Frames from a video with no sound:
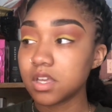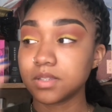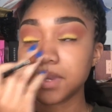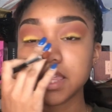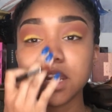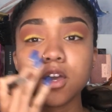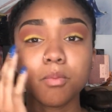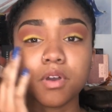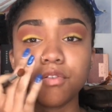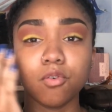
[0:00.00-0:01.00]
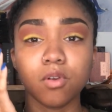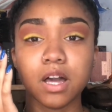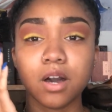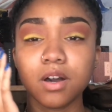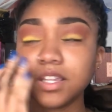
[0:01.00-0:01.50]
So I'm getting a little bit of
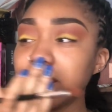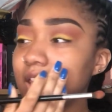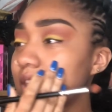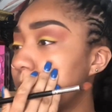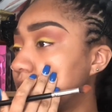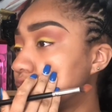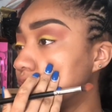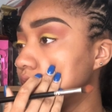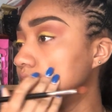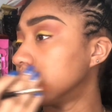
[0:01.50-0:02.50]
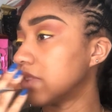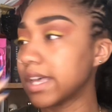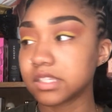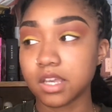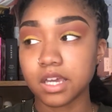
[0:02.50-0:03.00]
fallout. I didn't get that much on
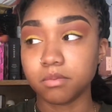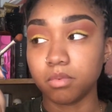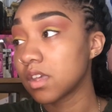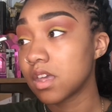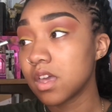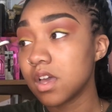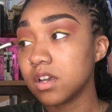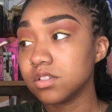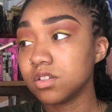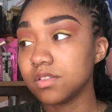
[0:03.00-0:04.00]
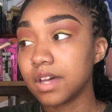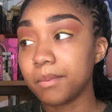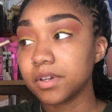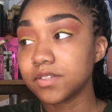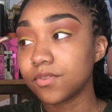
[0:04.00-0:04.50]
that side. It's not
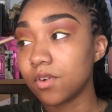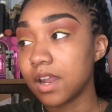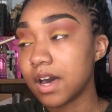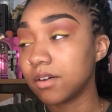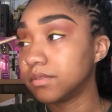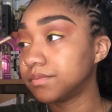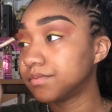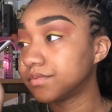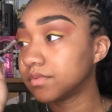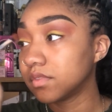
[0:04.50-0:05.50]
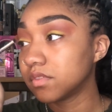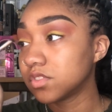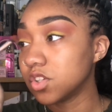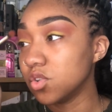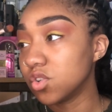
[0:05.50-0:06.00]
that much fallout.
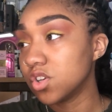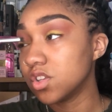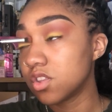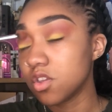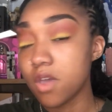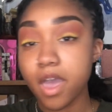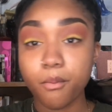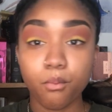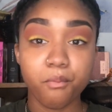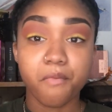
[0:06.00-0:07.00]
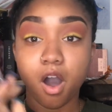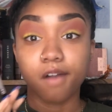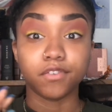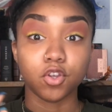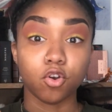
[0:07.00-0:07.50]
So you could do it
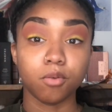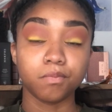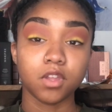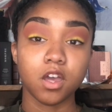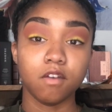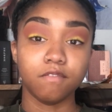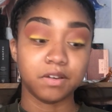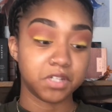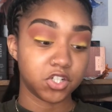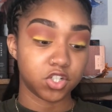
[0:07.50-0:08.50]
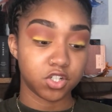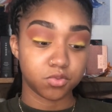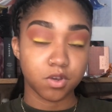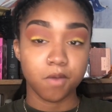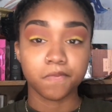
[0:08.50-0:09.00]
after your foundation
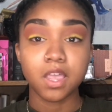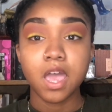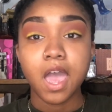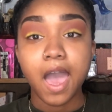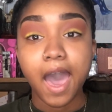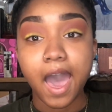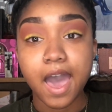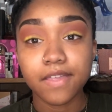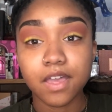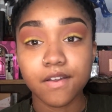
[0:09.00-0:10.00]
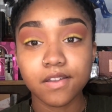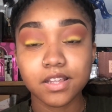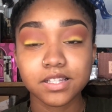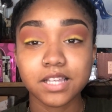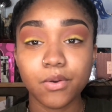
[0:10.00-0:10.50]
as well. And
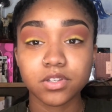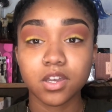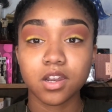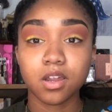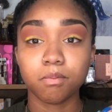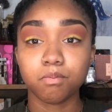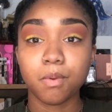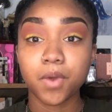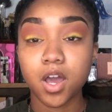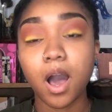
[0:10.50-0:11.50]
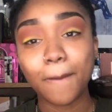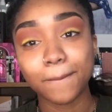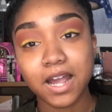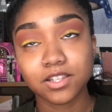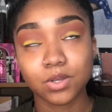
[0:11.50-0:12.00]
this is how I'm gonna come
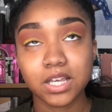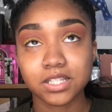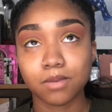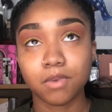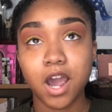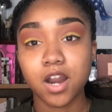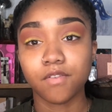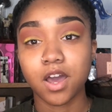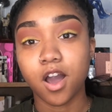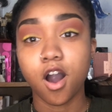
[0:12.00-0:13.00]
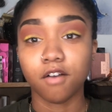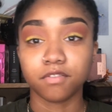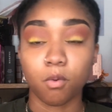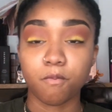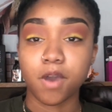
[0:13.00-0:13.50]
back to it. So I'm kind of like
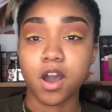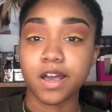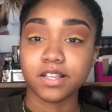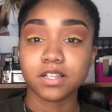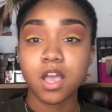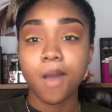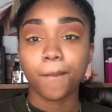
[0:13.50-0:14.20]
half done with my eyes.